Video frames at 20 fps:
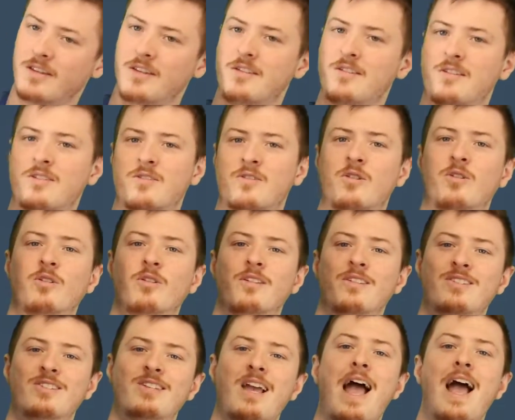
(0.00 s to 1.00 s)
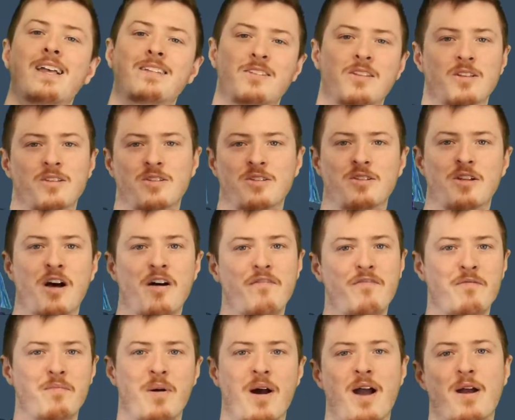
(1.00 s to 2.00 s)
This is called Sass and
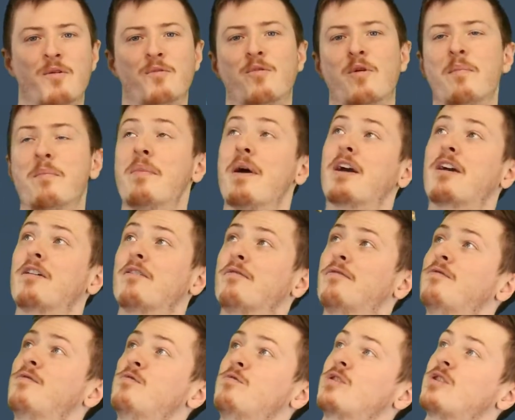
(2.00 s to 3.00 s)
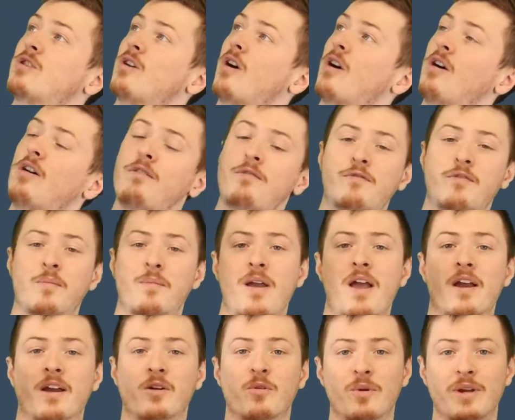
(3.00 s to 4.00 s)
Stuff by Rebecca Fousan from
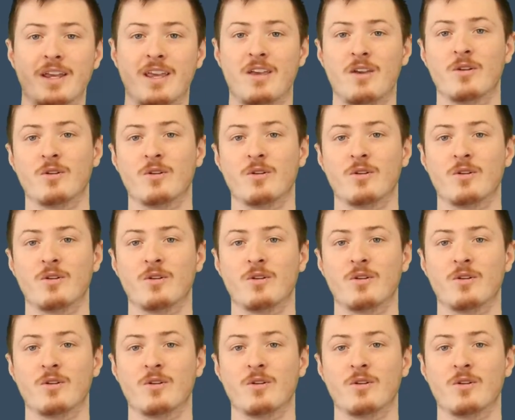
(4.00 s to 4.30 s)
Echoing